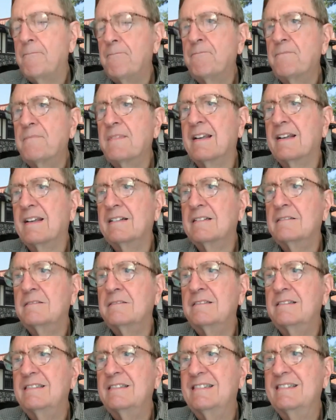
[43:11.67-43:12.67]
And
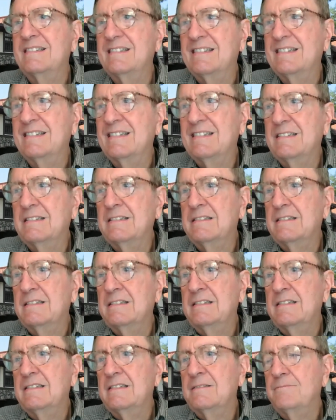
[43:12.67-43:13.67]
things like
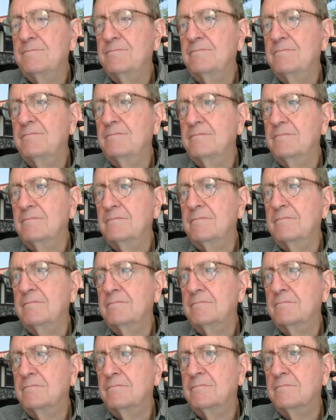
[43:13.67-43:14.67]

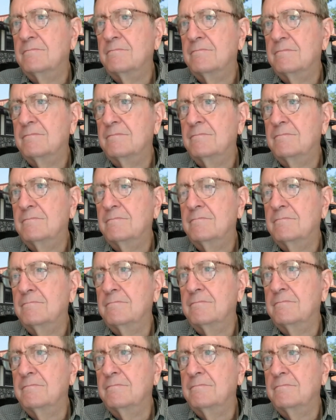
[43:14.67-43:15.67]
installing decoders. It
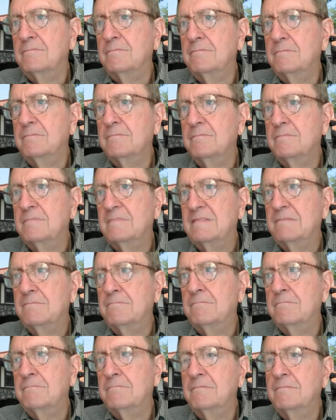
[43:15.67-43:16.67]
says, plug and play
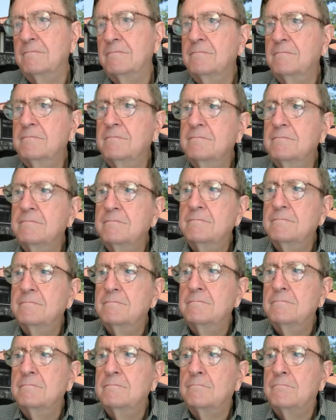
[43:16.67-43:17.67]
decoders. No.
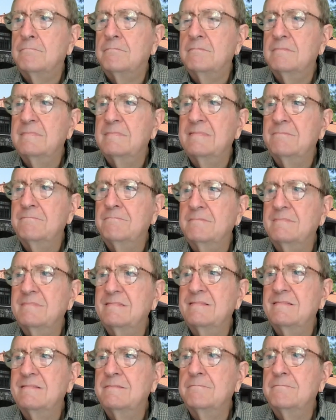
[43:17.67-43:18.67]
Well, I've
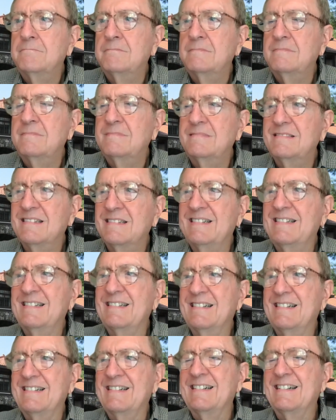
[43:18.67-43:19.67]
hardwired 25
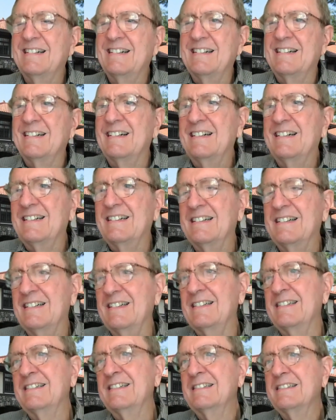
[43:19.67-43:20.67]
decoders.
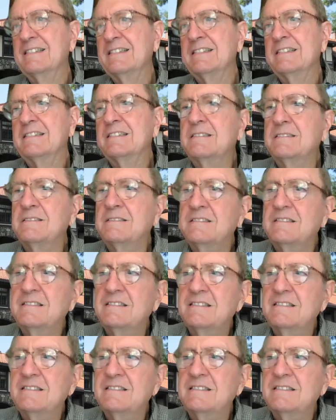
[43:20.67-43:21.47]
Does that count?